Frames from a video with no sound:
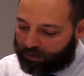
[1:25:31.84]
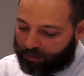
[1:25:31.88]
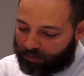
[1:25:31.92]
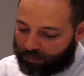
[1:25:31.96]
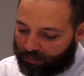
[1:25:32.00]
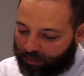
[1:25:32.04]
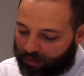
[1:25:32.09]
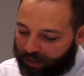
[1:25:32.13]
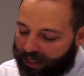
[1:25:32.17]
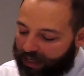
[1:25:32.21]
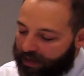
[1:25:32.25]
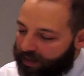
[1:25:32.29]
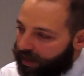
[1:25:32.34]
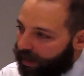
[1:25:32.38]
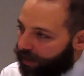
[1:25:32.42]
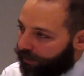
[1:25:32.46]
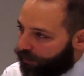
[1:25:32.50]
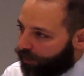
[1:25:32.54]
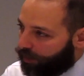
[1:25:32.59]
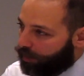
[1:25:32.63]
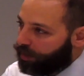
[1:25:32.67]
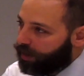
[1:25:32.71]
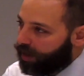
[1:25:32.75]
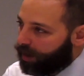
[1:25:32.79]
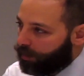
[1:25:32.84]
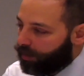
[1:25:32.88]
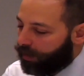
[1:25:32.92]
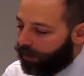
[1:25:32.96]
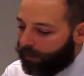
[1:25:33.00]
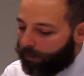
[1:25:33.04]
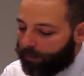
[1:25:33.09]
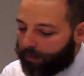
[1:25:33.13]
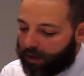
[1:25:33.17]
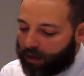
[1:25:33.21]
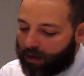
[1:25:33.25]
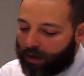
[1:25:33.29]
explain that for
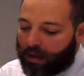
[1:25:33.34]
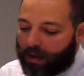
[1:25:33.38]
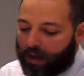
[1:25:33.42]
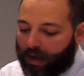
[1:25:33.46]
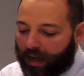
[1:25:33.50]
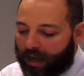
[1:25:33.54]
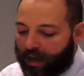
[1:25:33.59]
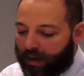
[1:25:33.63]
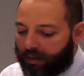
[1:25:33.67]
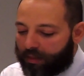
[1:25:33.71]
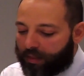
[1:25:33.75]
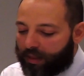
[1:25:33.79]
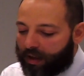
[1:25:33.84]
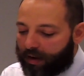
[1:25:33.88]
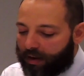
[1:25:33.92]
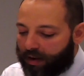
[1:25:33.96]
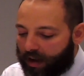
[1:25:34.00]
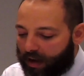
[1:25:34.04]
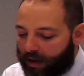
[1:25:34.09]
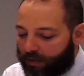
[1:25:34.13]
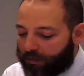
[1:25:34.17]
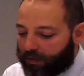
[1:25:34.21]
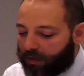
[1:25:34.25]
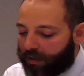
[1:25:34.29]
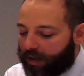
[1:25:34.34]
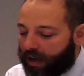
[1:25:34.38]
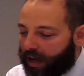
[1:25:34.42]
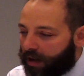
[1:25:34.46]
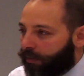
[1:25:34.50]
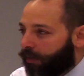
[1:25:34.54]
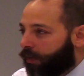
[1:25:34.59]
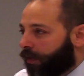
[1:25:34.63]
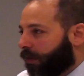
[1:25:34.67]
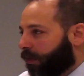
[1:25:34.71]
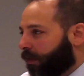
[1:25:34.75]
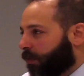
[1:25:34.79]
people. And then after
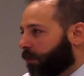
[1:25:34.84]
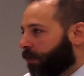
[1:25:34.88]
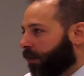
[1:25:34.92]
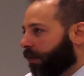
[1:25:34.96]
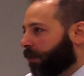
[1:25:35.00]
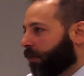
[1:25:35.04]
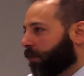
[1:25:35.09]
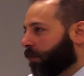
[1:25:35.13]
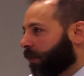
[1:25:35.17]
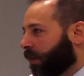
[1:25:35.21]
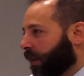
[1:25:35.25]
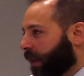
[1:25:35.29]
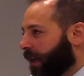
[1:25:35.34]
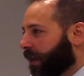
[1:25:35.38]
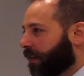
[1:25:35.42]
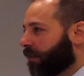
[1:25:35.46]
that, we'll